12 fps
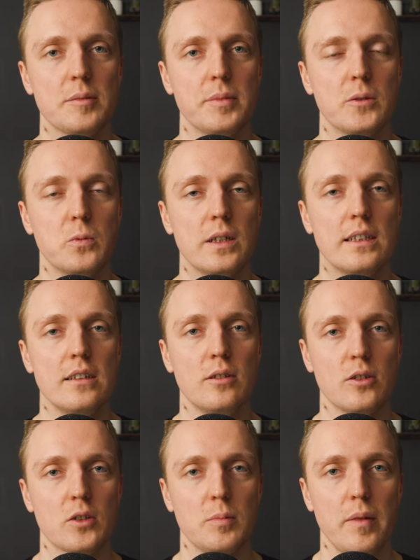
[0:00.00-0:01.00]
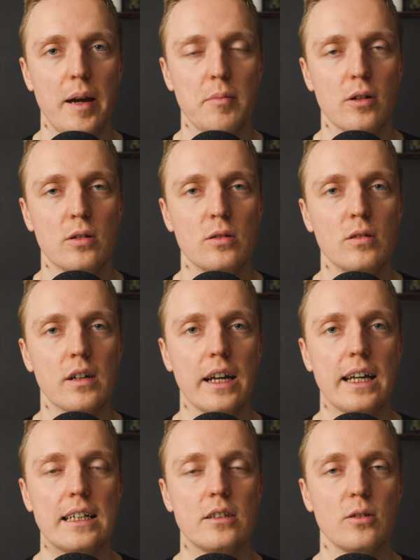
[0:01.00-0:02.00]
between useMemo hook
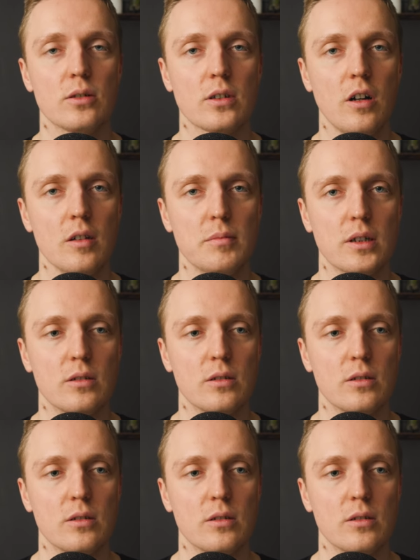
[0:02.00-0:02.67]
and useCallback